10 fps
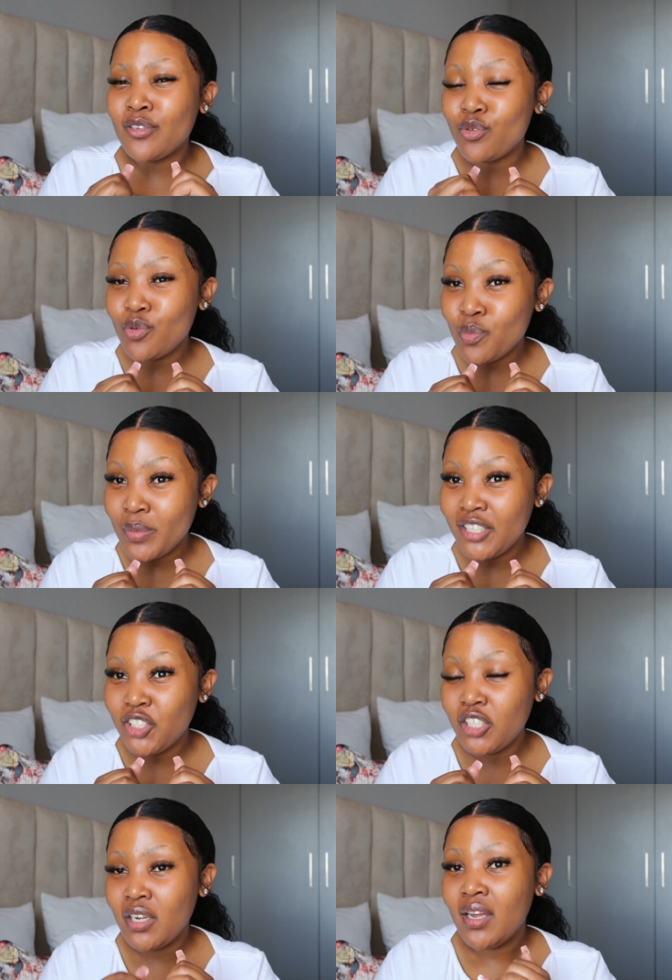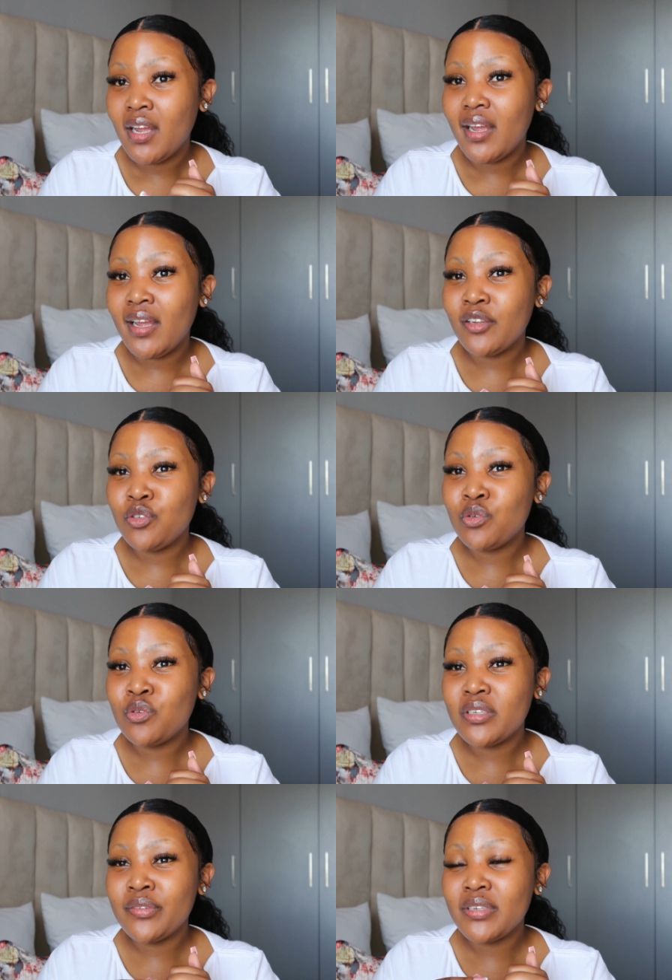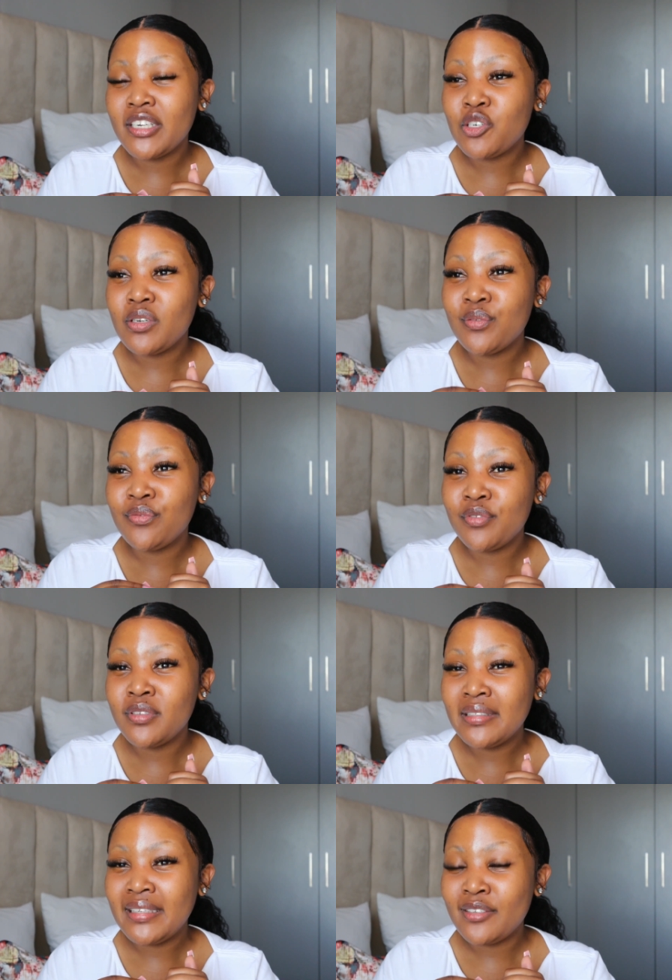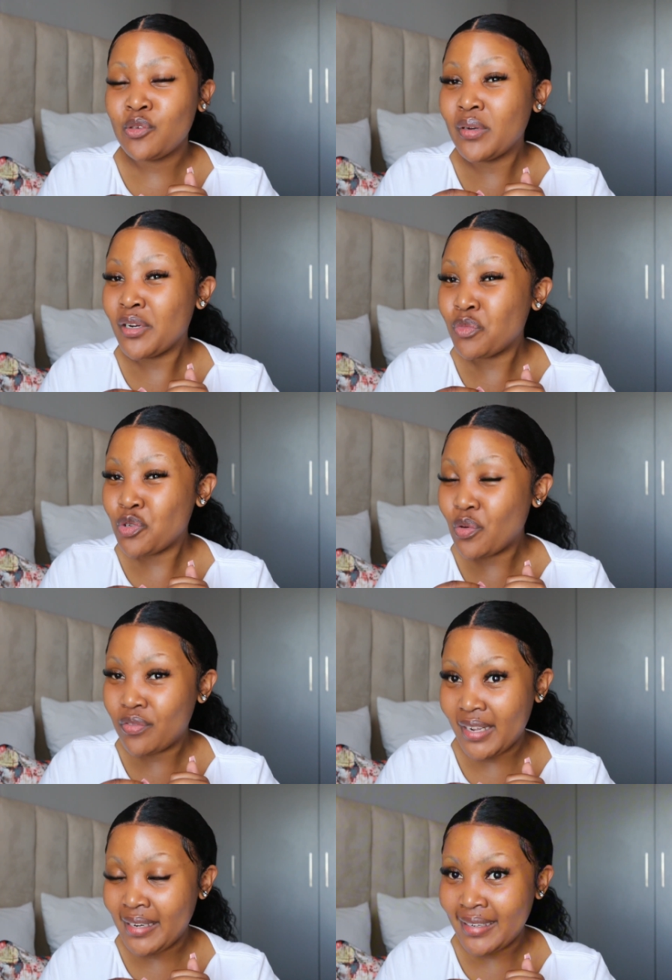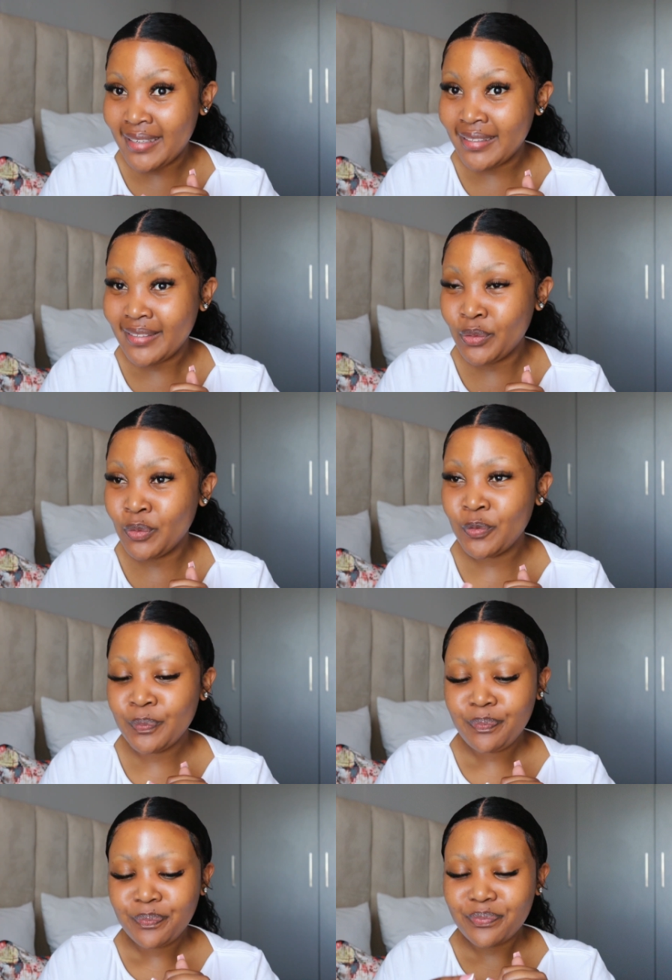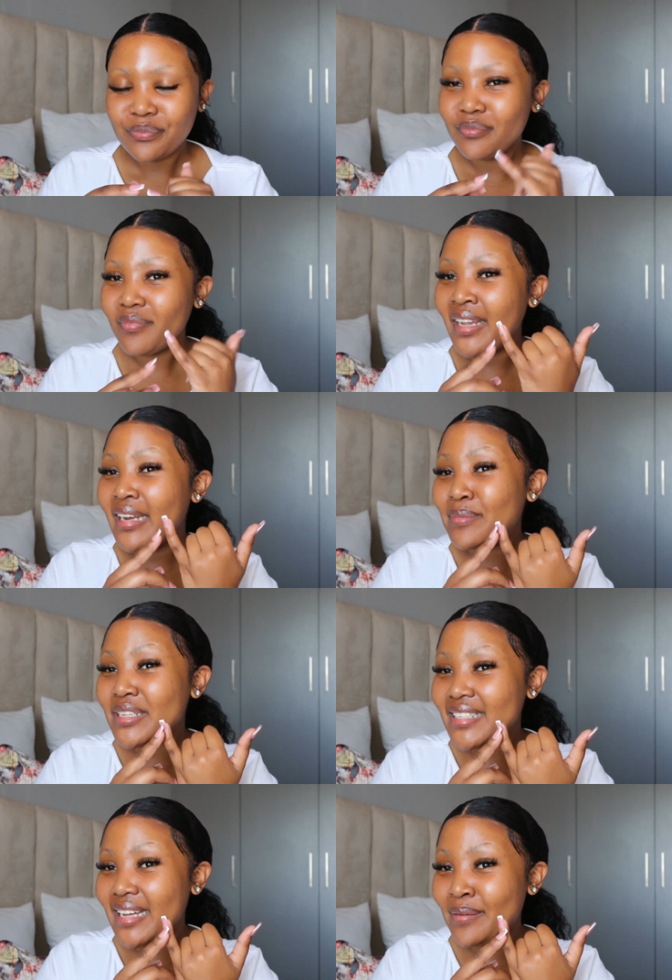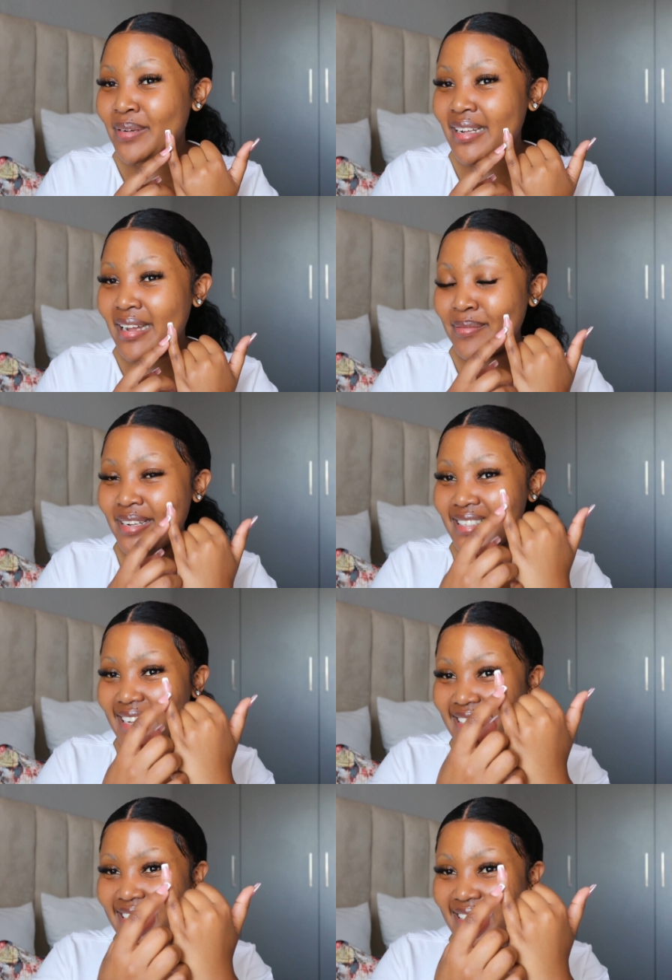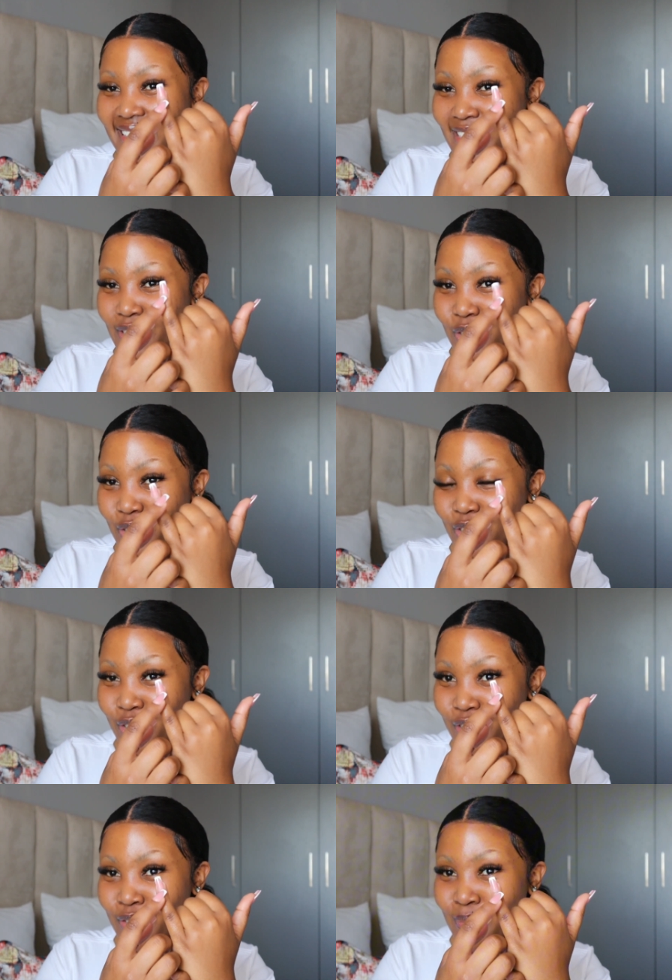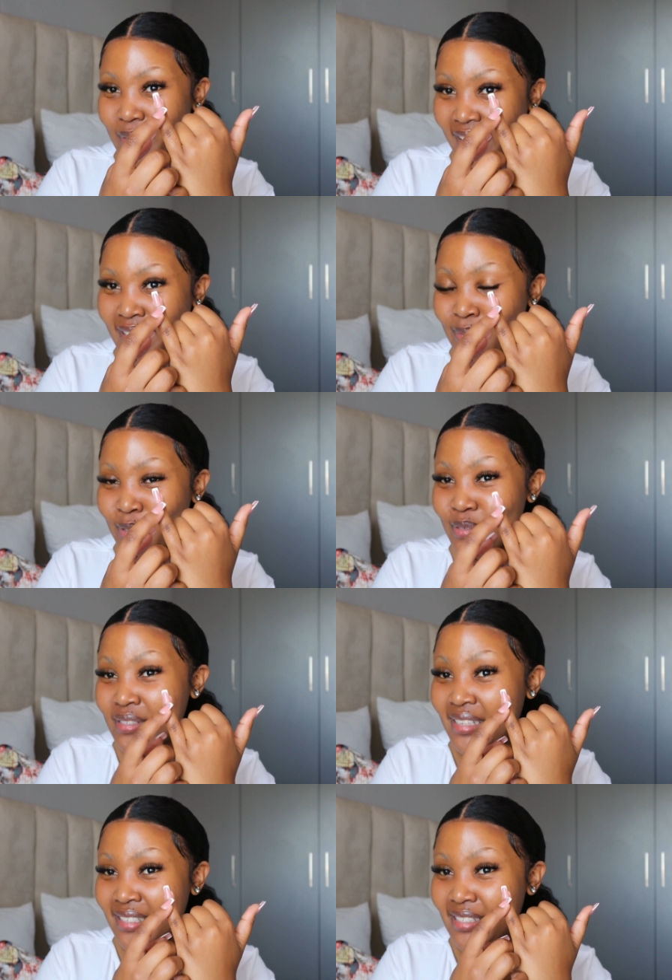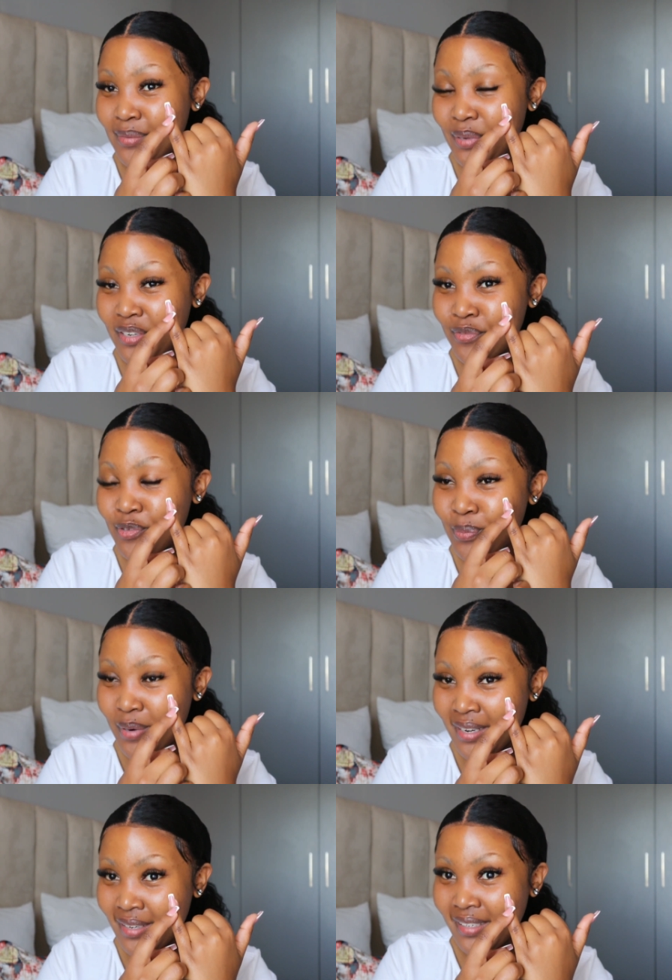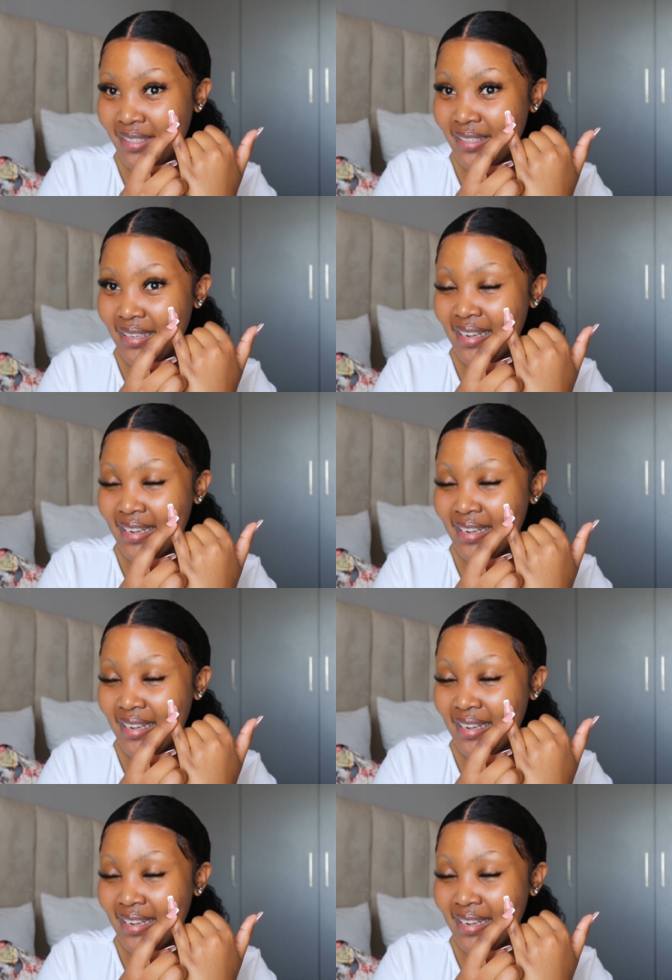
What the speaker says: Too much, and you don't even actually feel that honanimoto faila, you know. And I've touched this cuticle place because that's the painful part.